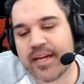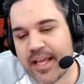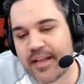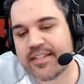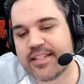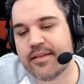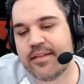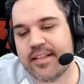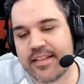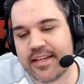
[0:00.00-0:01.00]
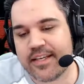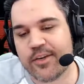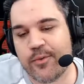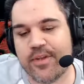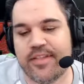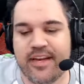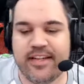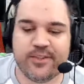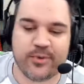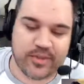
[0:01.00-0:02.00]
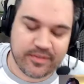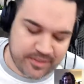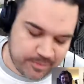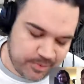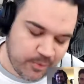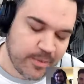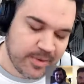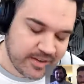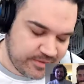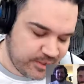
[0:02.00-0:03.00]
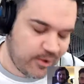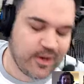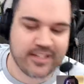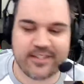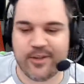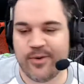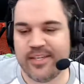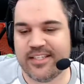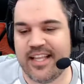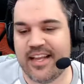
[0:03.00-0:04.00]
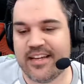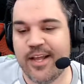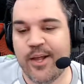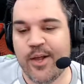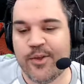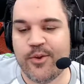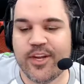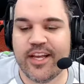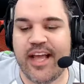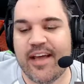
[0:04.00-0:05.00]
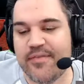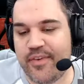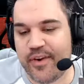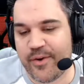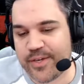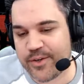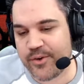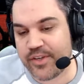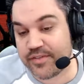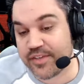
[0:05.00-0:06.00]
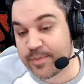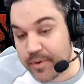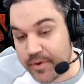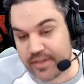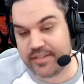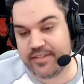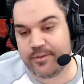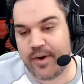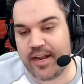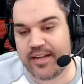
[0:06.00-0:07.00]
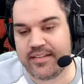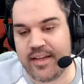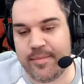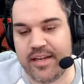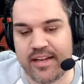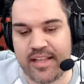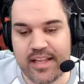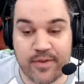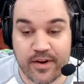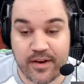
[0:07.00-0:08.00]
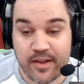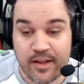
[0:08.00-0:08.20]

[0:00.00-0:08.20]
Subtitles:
again, see, the kicker with any sort of deployment of targets, though, is that you're going to have varying degrees of experience, right? I mean, even,